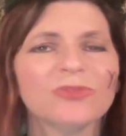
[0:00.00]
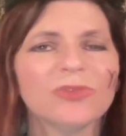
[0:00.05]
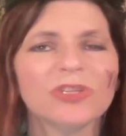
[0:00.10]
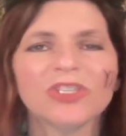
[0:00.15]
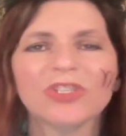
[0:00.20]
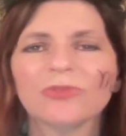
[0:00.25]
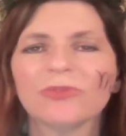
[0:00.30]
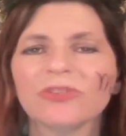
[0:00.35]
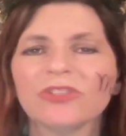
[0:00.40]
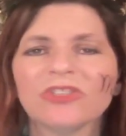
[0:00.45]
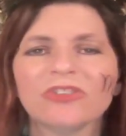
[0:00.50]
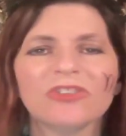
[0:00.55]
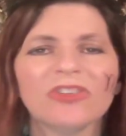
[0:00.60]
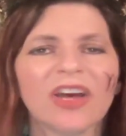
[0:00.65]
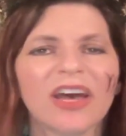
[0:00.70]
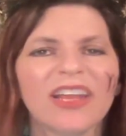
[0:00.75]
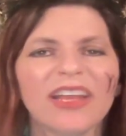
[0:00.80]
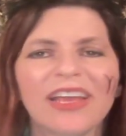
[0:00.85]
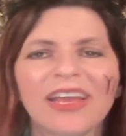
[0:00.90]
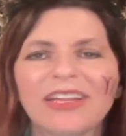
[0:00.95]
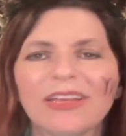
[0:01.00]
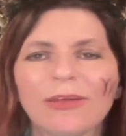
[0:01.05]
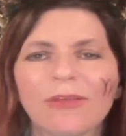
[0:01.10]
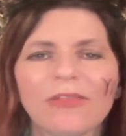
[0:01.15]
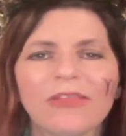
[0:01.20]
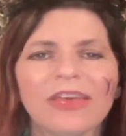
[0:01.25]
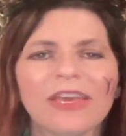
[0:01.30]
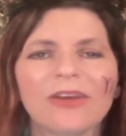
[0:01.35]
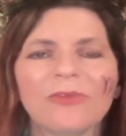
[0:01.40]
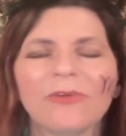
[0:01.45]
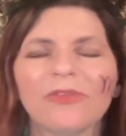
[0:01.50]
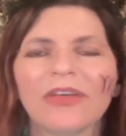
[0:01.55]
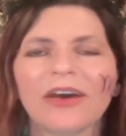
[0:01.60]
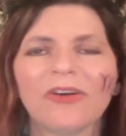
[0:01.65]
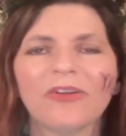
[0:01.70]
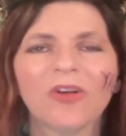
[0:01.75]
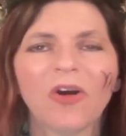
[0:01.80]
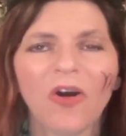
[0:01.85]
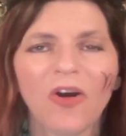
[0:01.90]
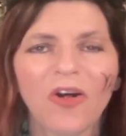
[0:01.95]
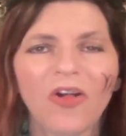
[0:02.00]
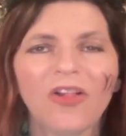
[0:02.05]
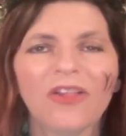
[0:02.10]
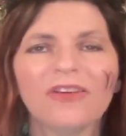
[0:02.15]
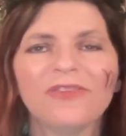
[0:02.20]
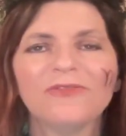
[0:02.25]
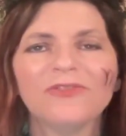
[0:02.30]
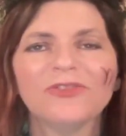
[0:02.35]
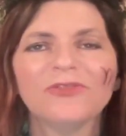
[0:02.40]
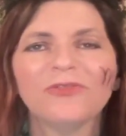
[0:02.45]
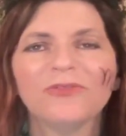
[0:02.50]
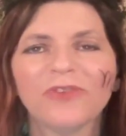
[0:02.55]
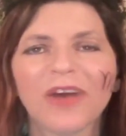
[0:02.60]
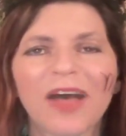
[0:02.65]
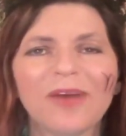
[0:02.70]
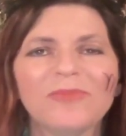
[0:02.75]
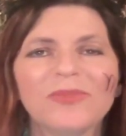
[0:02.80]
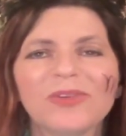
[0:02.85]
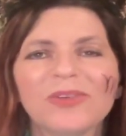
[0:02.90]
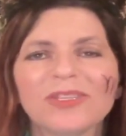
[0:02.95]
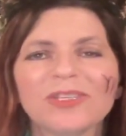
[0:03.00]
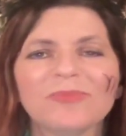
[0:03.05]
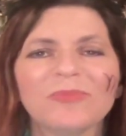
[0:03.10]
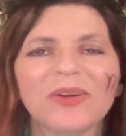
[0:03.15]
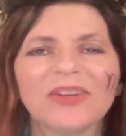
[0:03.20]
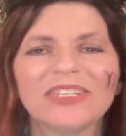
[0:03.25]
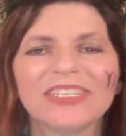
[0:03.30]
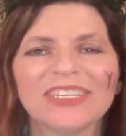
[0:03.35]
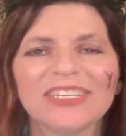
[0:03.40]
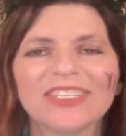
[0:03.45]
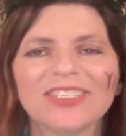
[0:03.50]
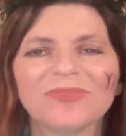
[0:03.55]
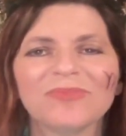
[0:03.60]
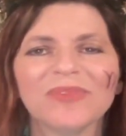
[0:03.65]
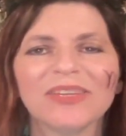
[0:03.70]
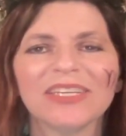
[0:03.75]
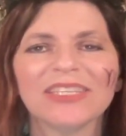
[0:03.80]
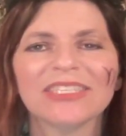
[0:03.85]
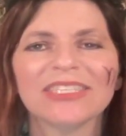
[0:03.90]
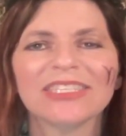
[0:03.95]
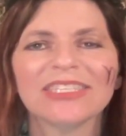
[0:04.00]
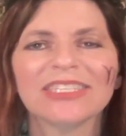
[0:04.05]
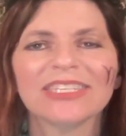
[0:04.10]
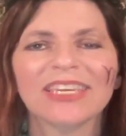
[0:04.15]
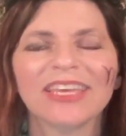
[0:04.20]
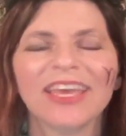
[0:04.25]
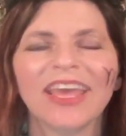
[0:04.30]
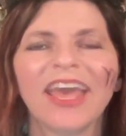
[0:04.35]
rituals are not anything without all of you fabulous participants.